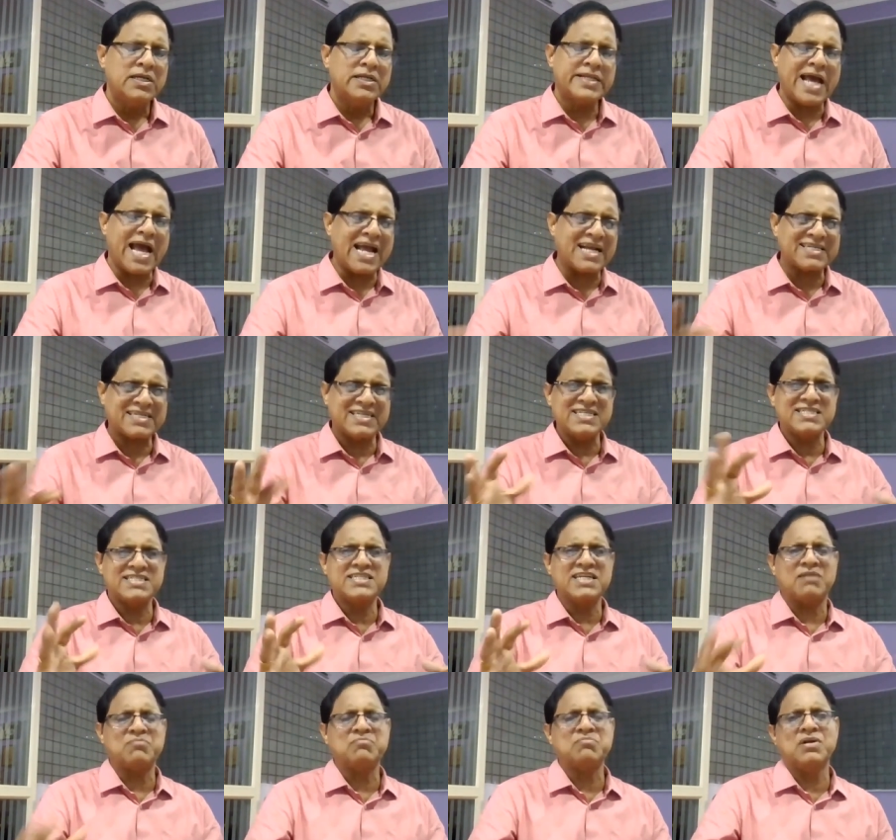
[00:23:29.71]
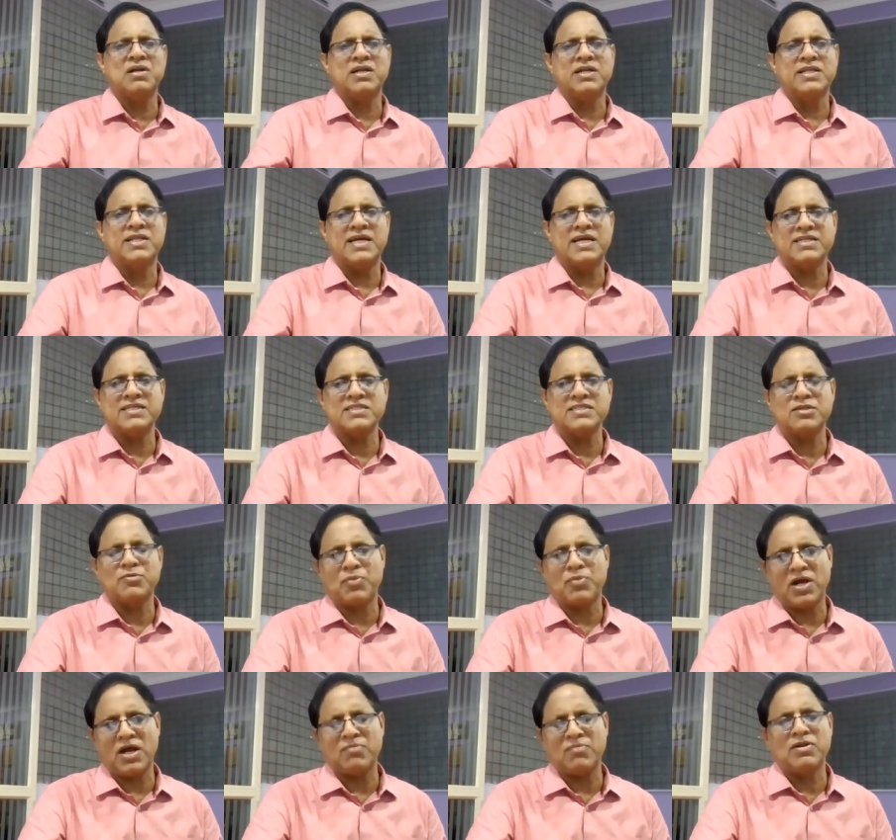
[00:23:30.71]
The act is jumbled, that is the
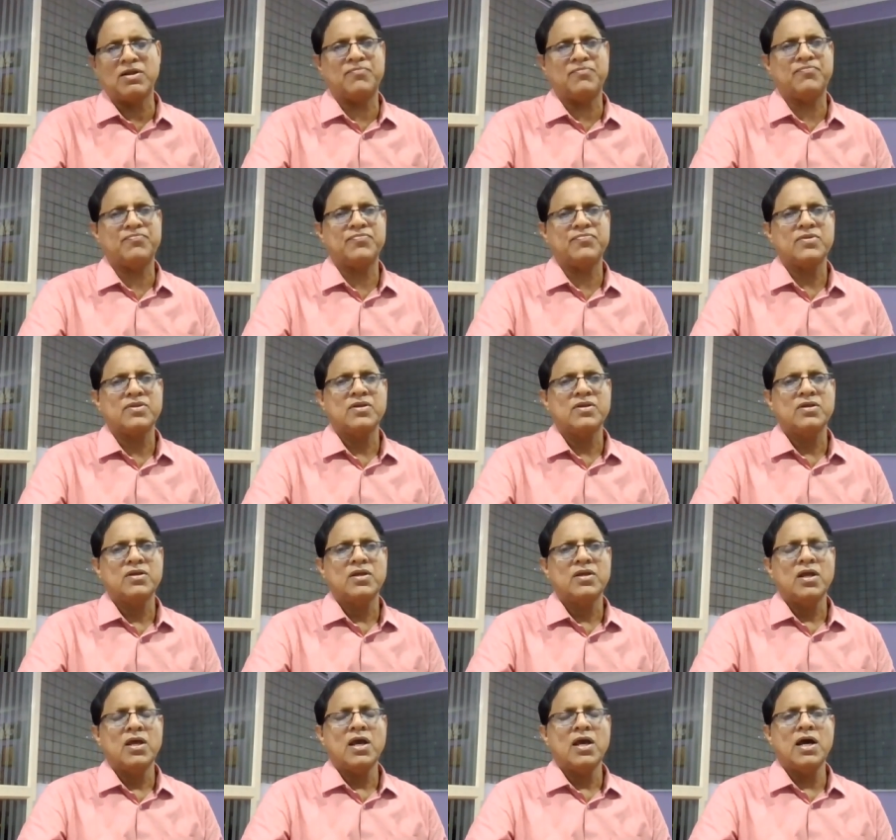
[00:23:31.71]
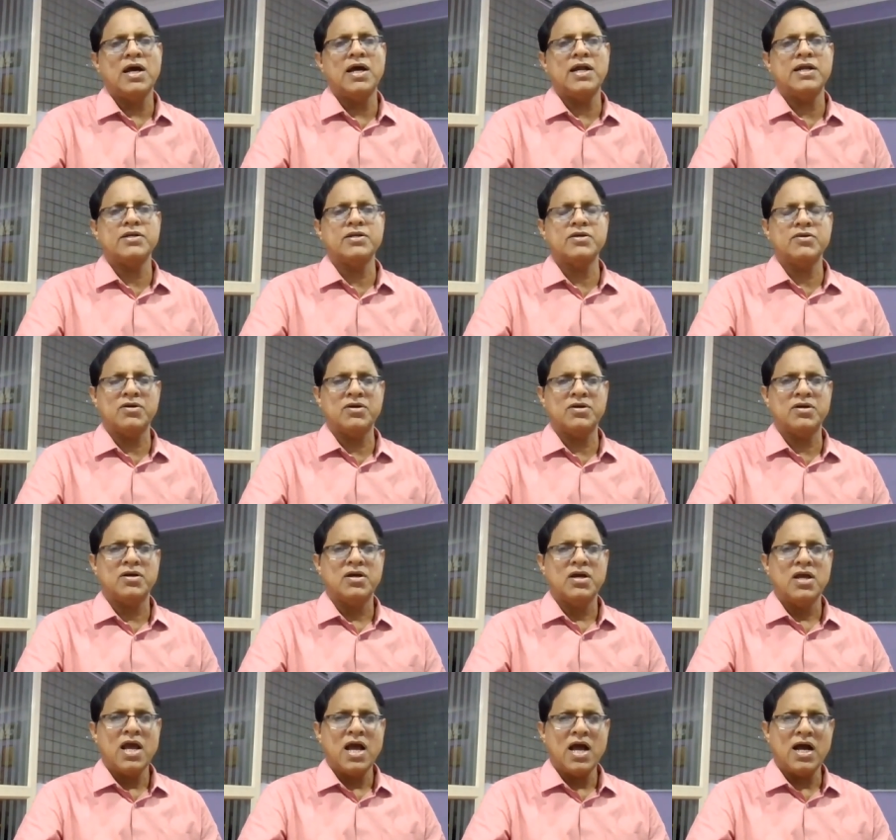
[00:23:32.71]
problem. And uh,
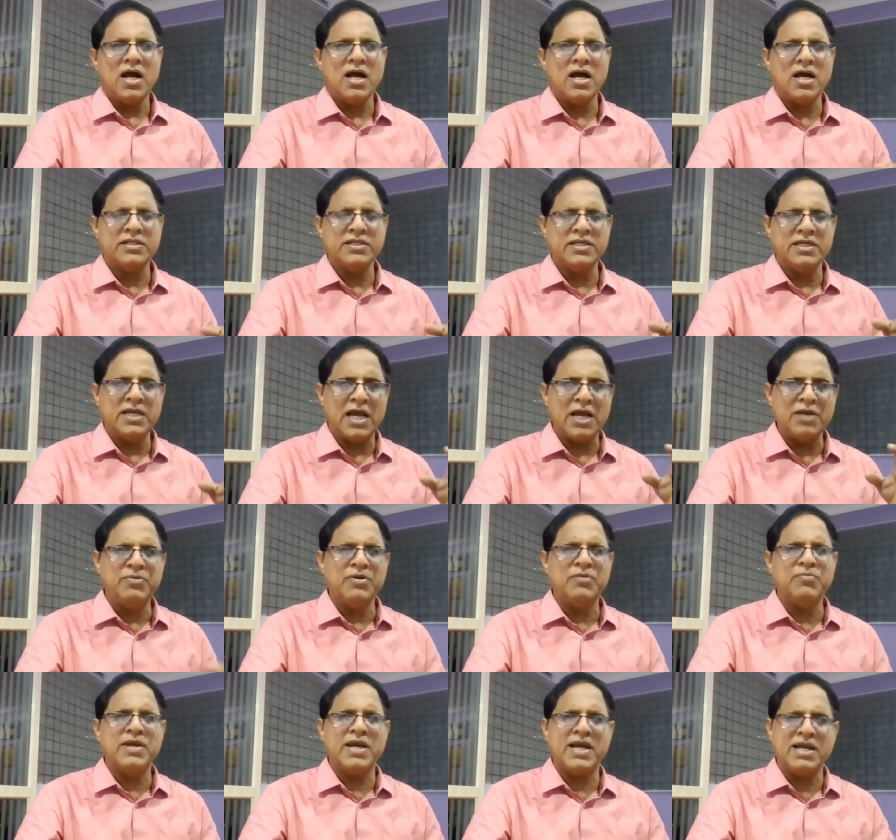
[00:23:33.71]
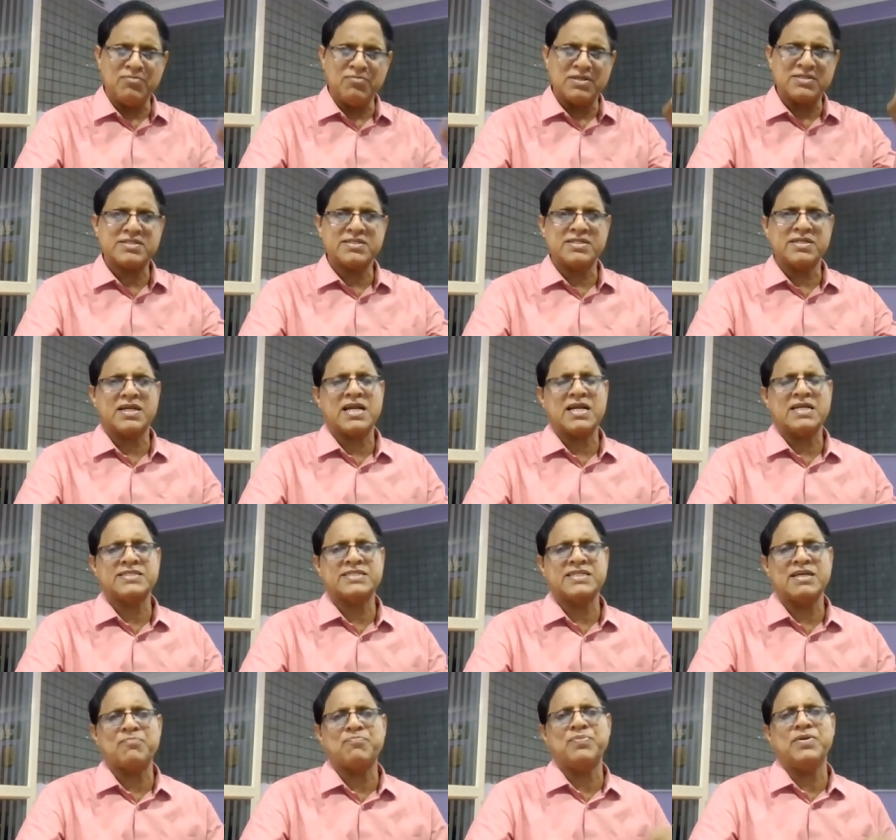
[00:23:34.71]
uh, the IBBI must
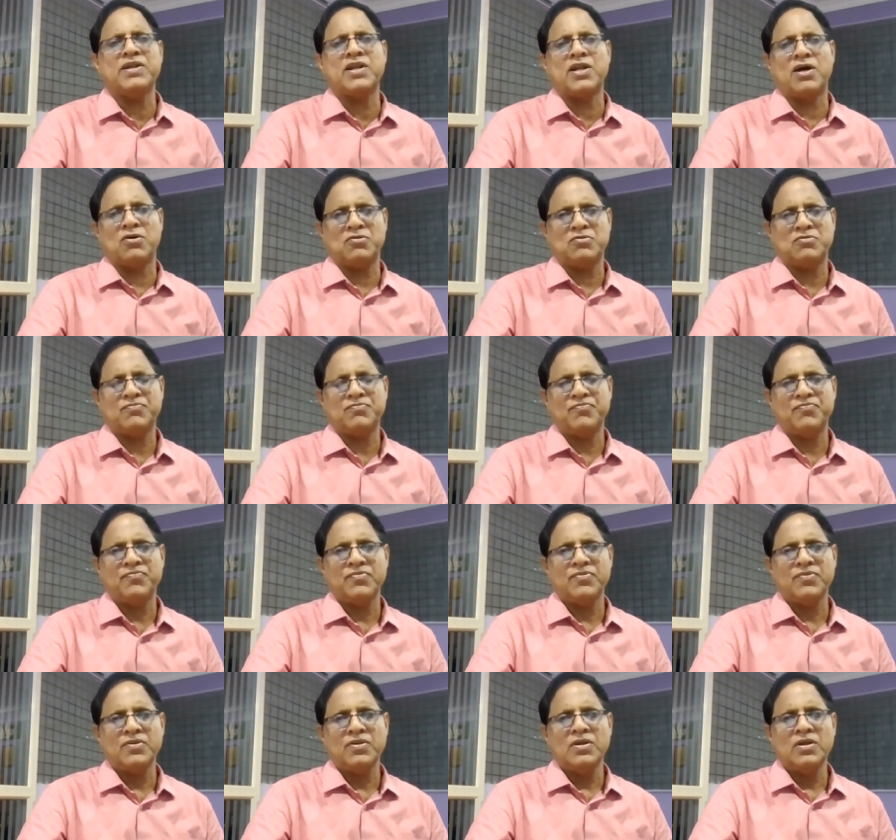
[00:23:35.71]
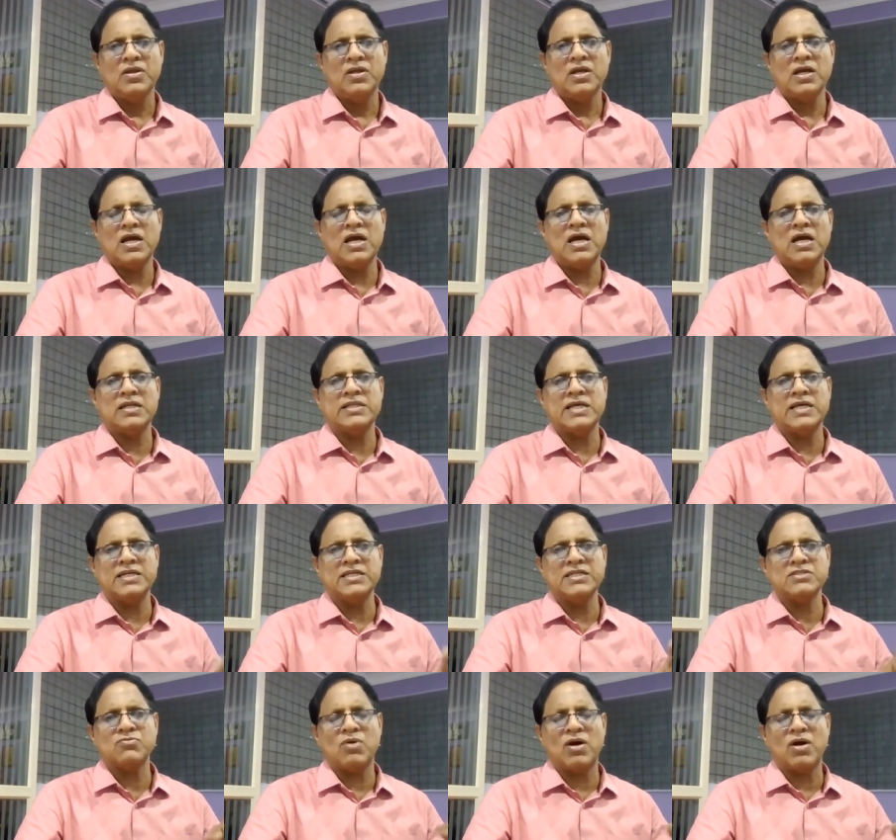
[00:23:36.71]
step in now. Uh, that
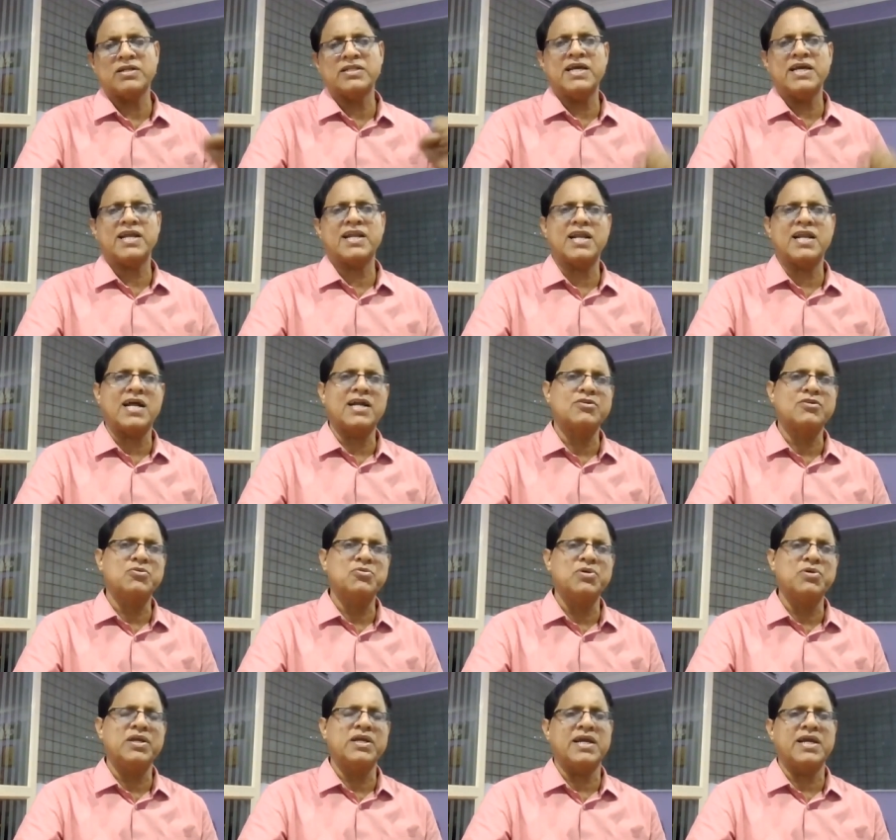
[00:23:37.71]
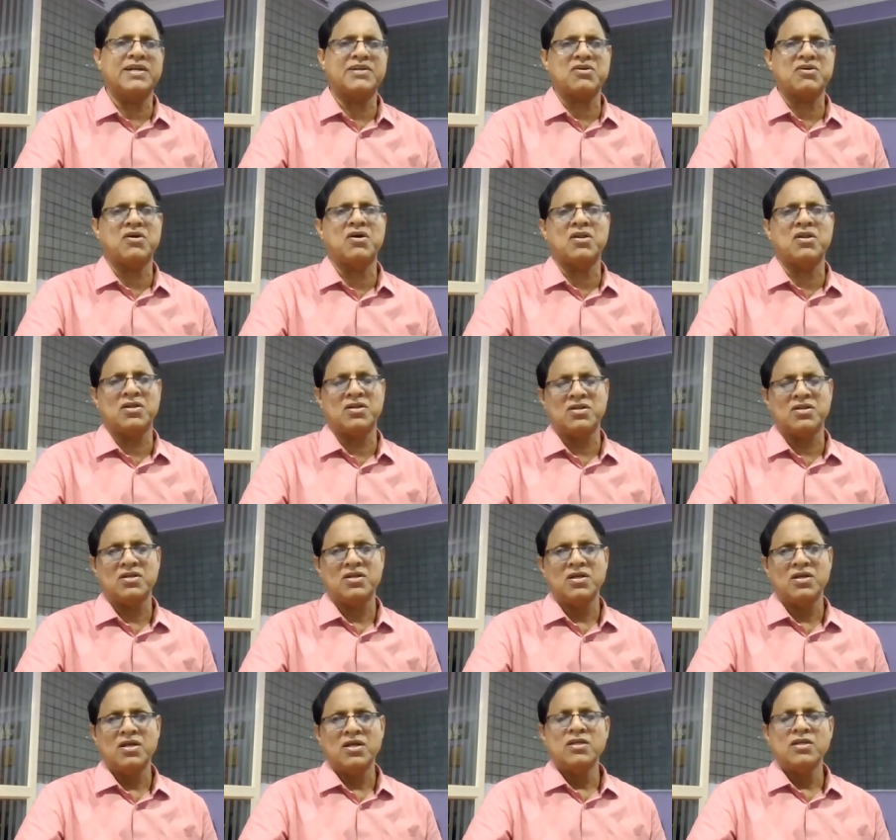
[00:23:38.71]
is what they are not doing at all.
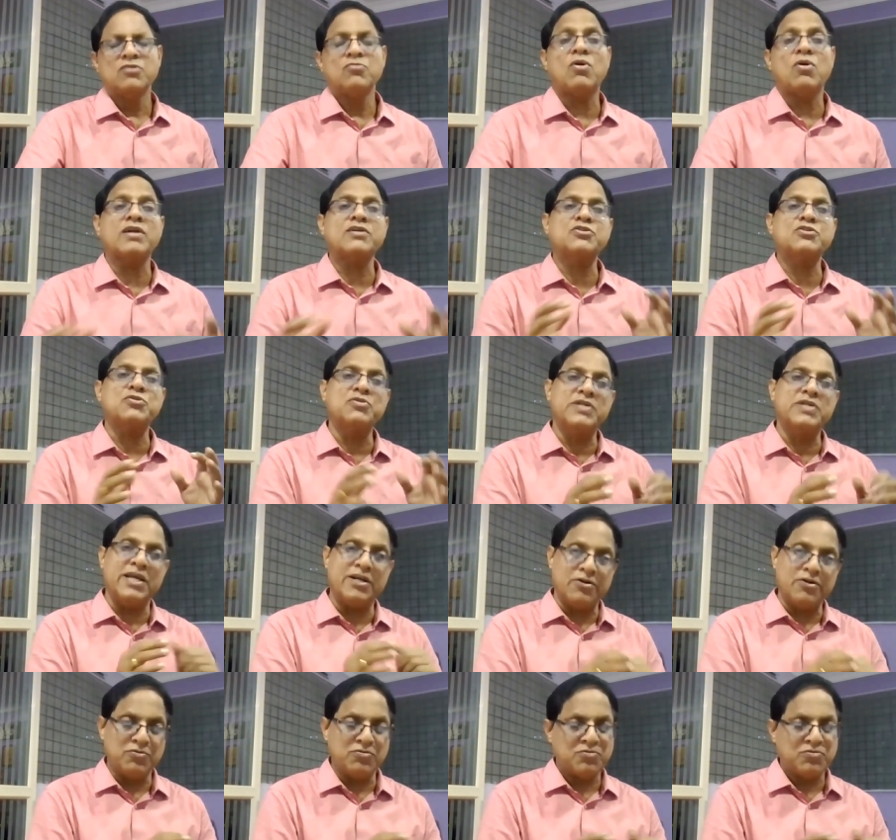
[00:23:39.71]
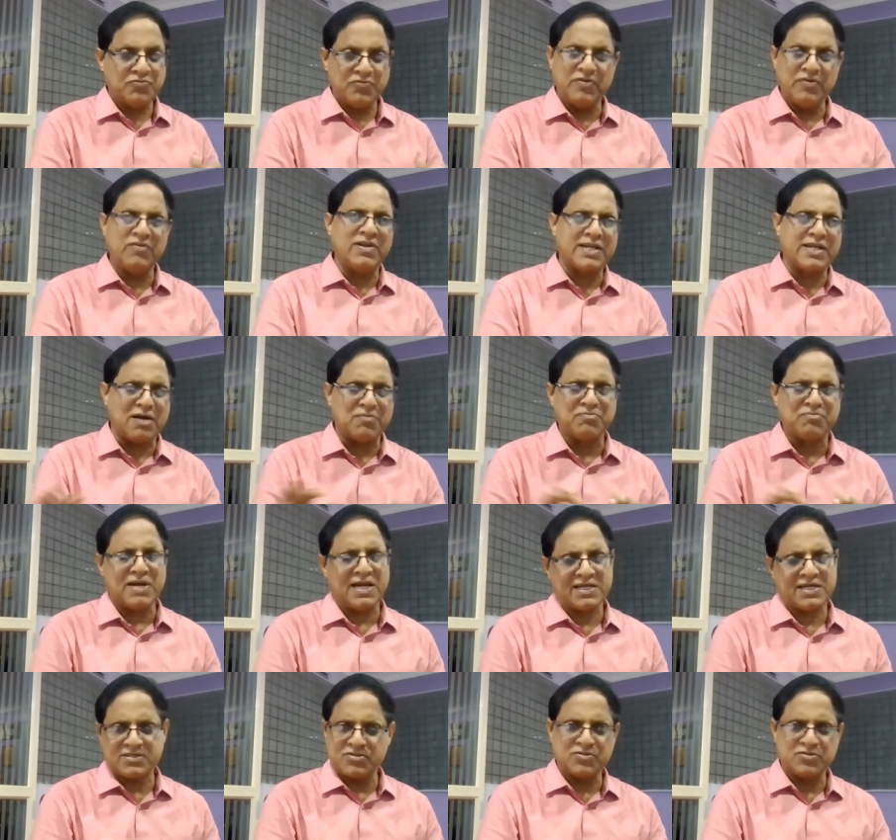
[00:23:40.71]
What should they do? We will come
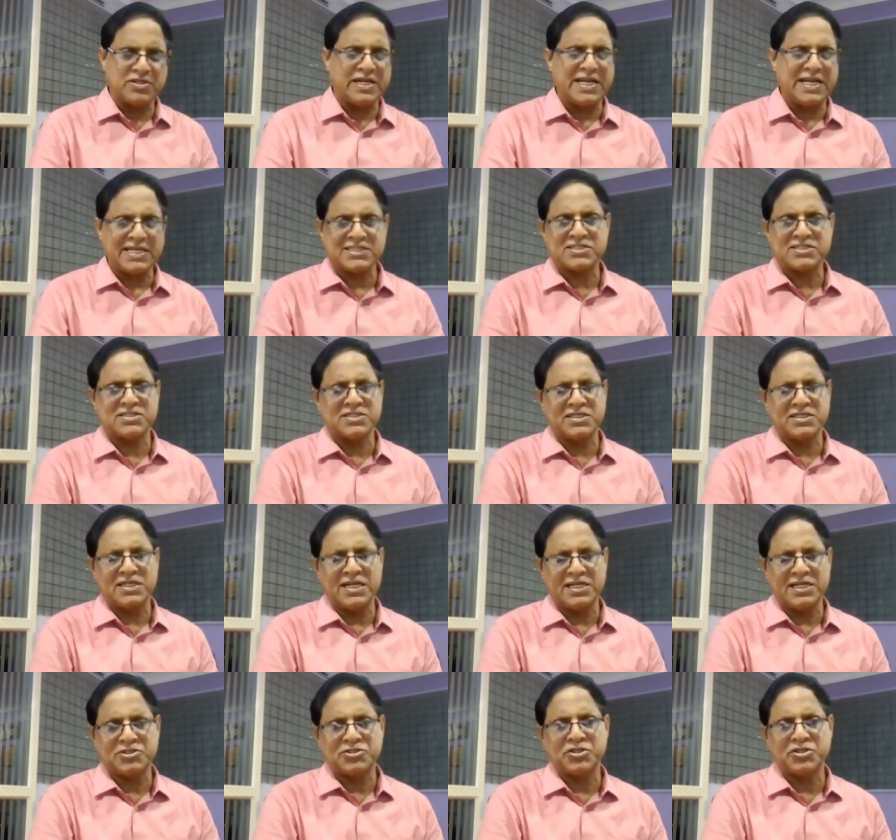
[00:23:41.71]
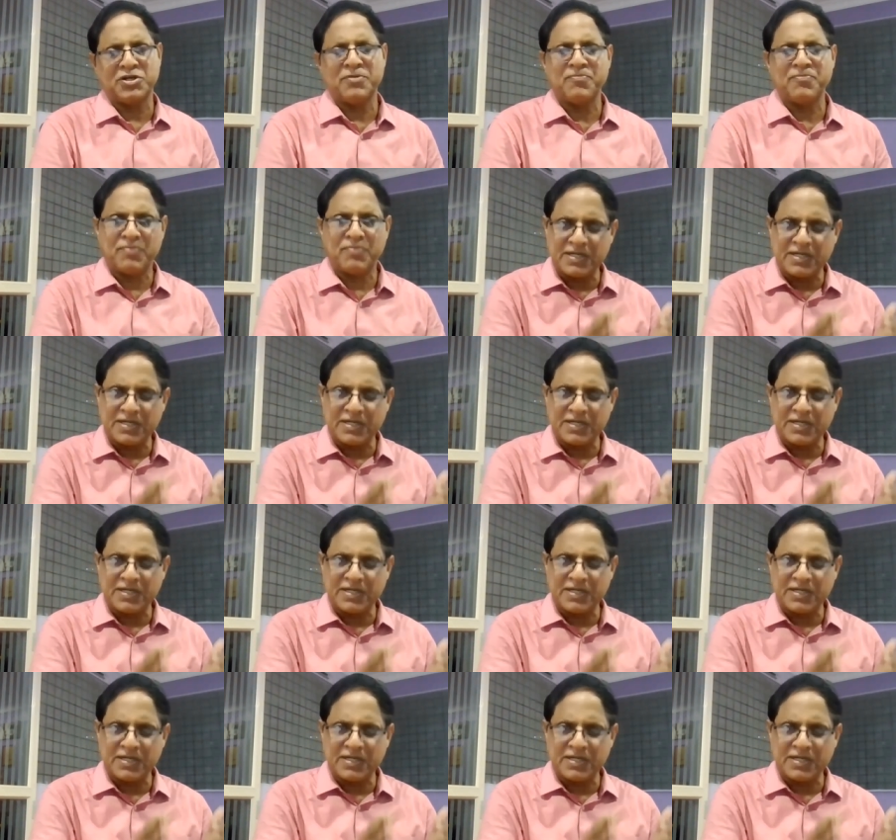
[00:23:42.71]
back to the next lecture.